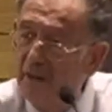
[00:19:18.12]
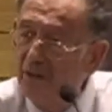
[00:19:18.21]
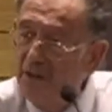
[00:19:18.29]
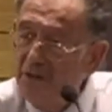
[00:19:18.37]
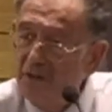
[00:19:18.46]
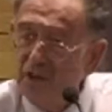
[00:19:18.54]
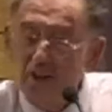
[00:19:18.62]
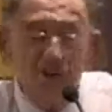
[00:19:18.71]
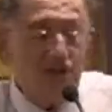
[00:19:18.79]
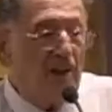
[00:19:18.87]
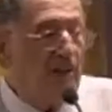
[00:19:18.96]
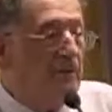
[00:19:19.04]
this
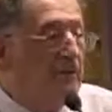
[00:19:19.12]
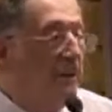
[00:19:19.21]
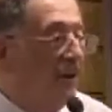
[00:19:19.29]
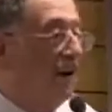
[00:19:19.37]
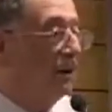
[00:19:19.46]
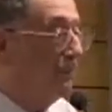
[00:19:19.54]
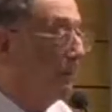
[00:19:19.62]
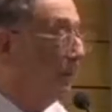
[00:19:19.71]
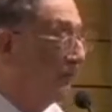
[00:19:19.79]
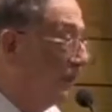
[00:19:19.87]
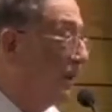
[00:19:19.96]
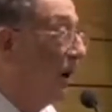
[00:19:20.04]
is a
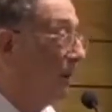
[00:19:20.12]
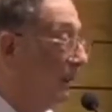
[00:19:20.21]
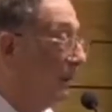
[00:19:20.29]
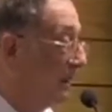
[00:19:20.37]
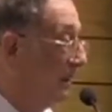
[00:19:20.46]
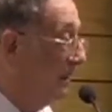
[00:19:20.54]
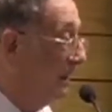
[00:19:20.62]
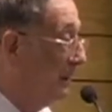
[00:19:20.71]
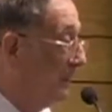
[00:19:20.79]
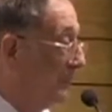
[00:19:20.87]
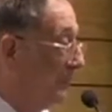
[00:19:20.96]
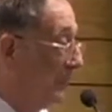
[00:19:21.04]
phenom phenomenon,
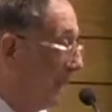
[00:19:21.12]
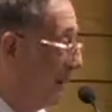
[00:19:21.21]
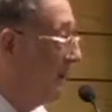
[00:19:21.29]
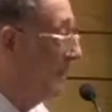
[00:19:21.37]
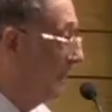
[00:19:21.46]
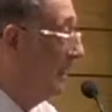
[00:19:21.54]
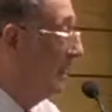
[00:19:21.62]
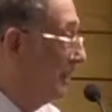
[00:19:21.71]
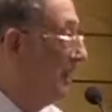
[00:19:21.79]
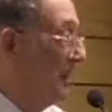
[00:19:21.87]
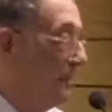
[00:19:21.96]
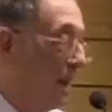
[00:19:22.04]
namely
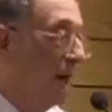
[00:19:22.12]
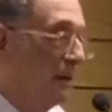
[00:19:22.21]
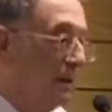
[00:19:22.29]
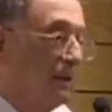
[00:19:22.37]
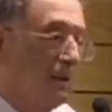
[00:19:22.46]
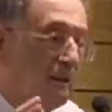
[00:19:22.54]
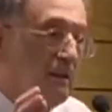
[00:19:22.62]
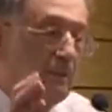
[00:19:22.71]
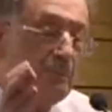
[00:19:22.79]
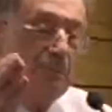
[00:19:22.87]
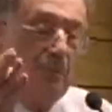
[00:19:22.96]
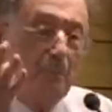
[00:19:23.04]
the
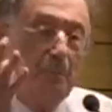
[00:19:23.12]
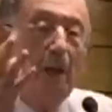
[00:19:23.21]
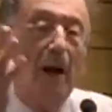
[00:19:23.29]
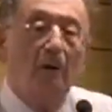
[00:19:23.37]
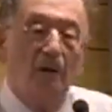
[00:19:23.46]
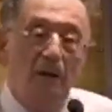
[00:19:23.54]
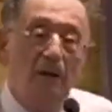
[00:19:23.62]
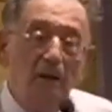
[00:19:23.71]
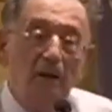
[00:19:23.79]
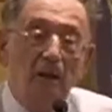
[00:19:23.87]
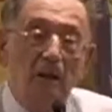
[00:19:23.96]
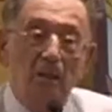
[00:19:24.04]
American power,
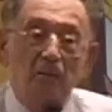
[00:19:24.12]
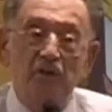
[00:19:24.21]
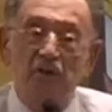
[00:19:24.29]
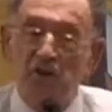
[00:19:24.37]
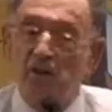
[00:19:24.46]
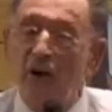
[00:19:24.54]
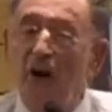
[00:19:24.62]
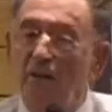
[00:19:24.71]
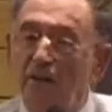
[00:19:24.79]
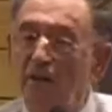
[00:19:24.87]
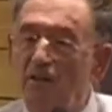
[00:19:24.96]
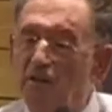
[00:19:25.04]
which
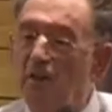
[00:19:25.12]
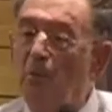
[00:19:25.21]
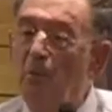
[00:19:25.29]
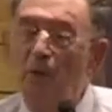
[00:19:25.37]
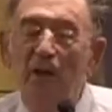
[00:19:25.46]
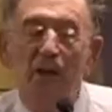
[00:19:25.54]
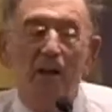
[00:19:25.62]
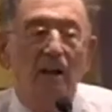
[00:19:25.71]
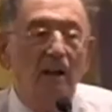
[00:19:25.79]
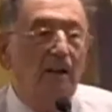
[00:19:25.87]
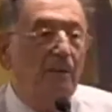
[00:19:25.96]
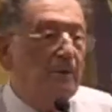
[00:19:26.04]
started
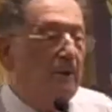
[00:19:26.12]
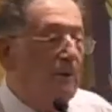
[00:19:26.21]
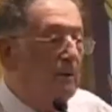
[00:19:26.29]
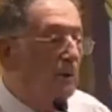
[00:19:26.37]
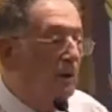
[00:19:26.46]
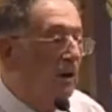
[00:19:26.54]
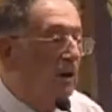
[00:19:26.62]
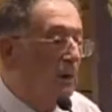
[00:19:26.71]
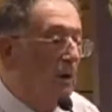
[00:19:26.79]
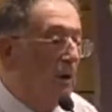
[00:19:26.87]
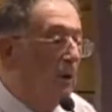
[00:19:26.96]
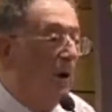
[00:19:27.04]
somewhere in
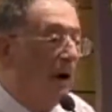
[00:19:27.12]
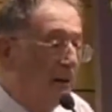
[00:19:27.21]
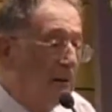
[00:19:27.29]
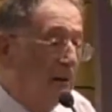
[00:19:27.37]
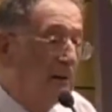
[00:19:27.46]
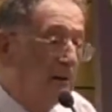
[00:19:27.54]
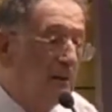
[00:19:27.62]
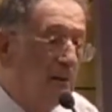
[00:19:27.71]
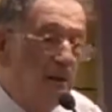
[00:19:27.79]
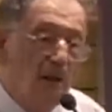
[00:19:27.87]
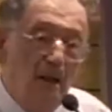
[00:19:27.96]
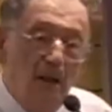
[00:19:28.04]
World War I
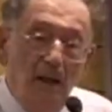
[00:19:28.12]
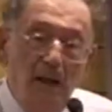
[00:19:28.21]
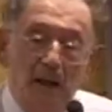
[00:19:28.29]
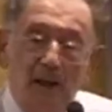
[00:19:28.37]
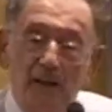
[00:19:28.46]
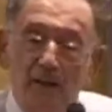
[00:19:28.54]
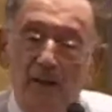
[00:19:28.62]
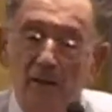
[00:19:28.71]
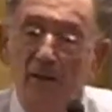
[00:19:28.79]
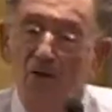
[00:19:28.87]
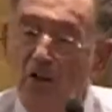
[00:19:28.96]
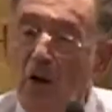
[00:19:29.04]
and
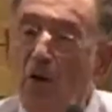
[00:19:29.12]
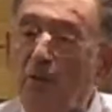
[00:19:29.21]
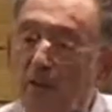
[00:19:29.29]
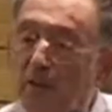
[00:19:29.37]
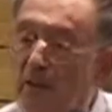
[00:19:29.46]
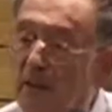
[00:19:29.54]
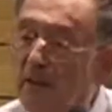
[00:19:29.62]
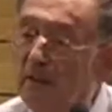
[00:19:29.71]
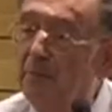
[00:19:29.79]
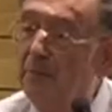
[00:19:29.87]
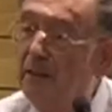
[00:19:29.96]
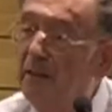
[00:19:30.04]
is over at
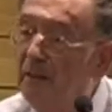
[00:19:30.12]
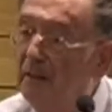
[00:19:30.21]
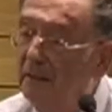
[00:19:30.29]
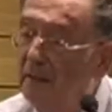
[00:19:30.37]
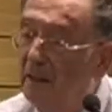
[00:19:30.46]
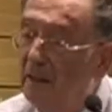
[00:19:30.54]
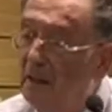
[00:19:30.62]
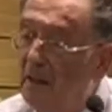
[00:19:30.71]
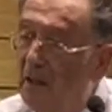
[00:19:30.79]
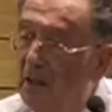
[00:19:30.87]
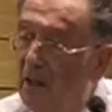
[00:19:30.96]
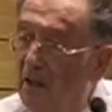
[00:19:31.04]
the beginning
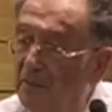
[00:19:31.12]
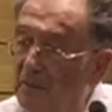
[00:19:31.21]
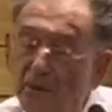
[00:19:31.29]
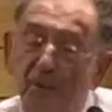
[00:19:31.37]
of the